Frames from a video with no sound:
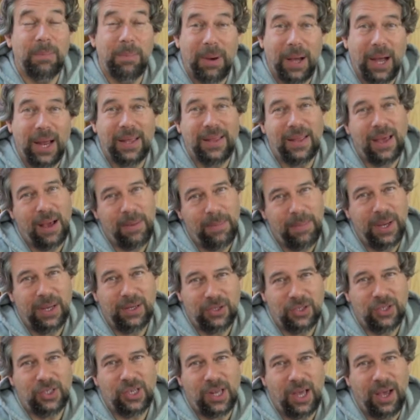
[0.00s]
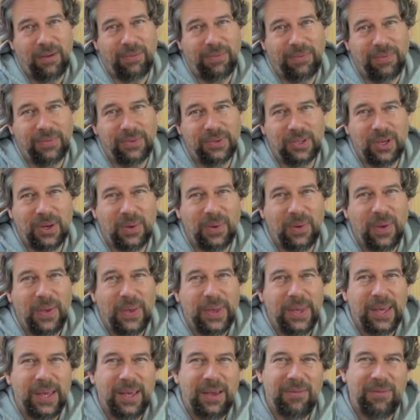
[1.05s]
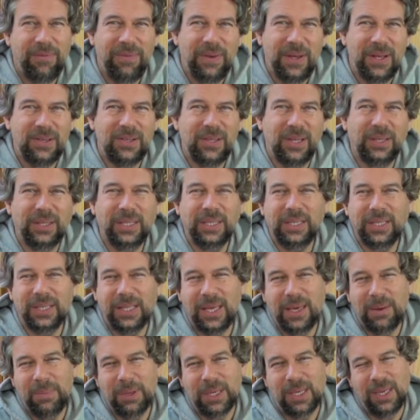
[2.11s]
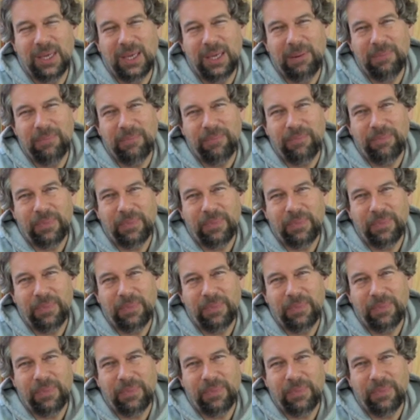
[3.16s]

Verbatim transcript: buy that much stuff. So it feels a little gimmicky.